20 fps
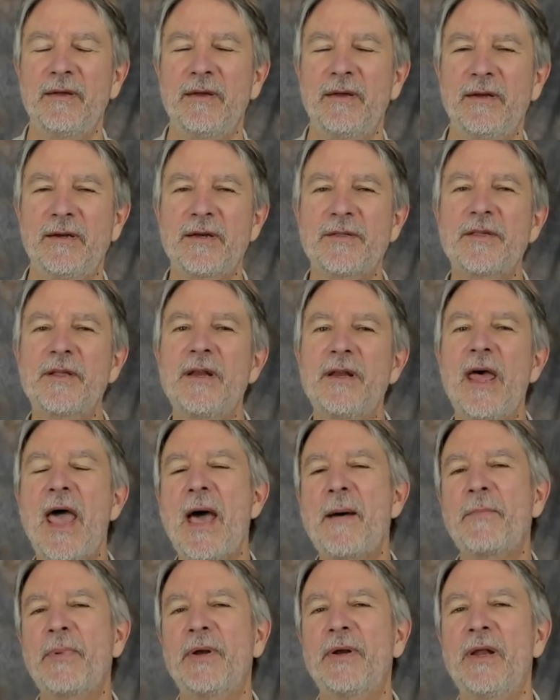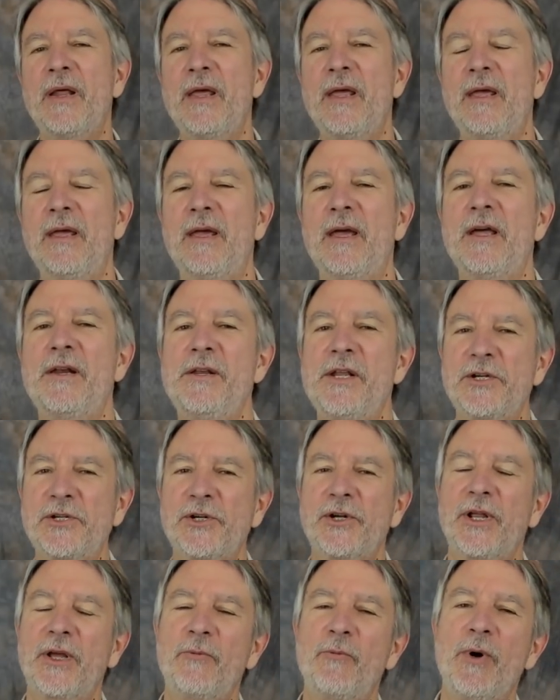It doesn't happen
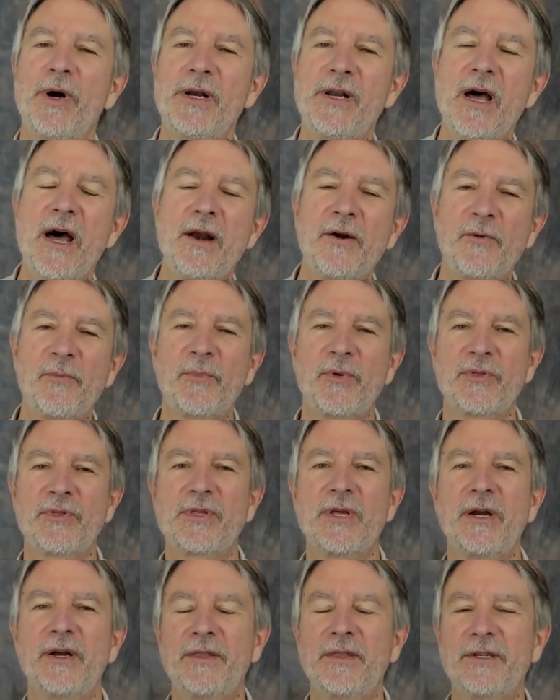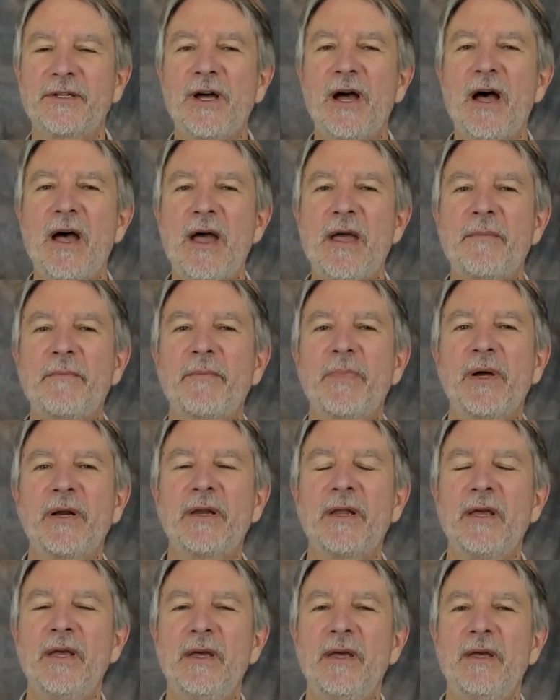initially 100% of the time,
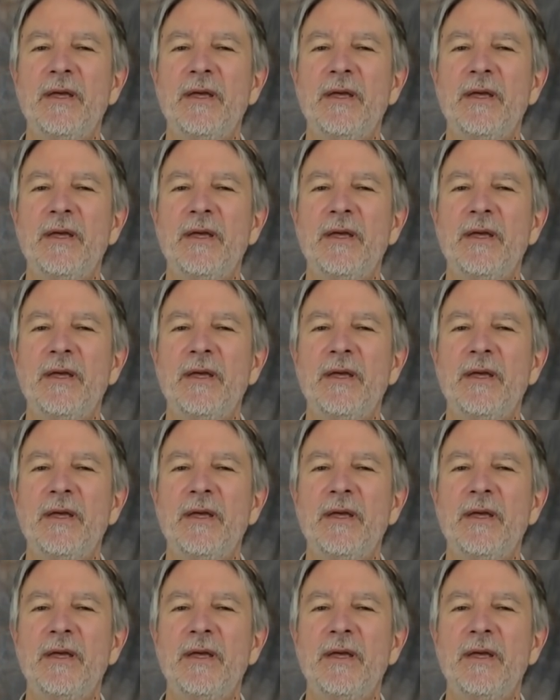but